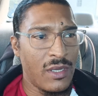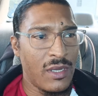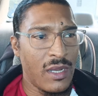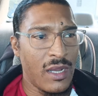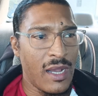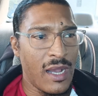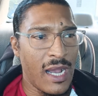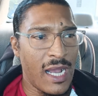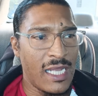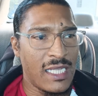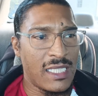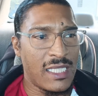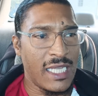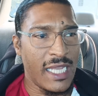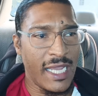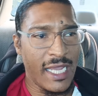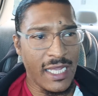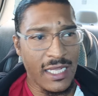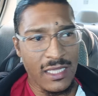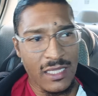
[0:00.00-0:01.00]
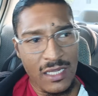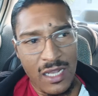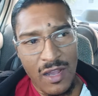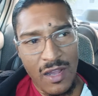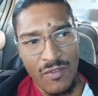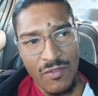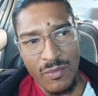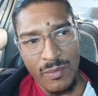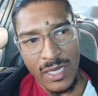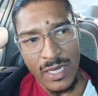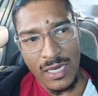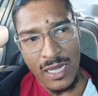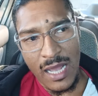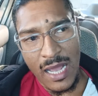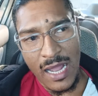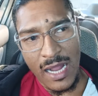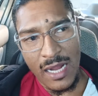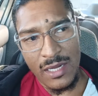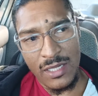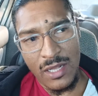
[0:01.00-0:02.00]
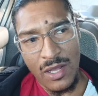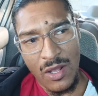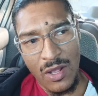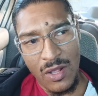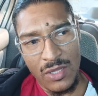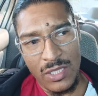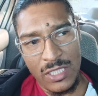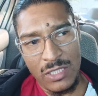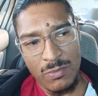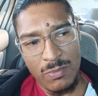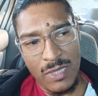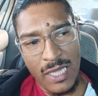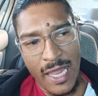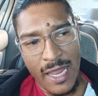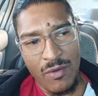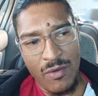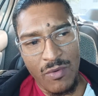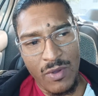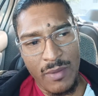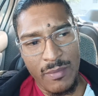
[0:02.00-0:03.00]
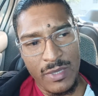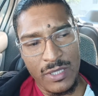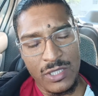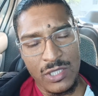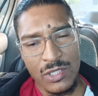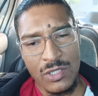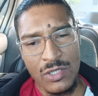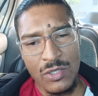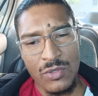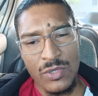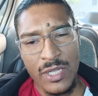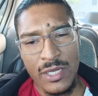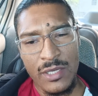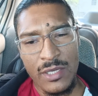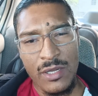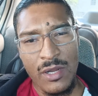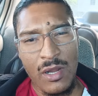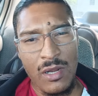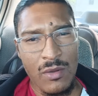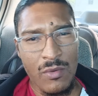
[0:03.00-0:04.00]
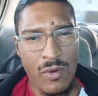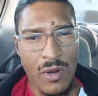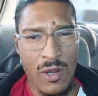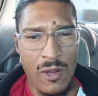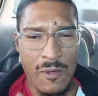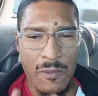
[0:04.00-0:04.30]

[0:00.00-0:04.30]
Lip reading: I said the government hired all these black women to do their dirty work.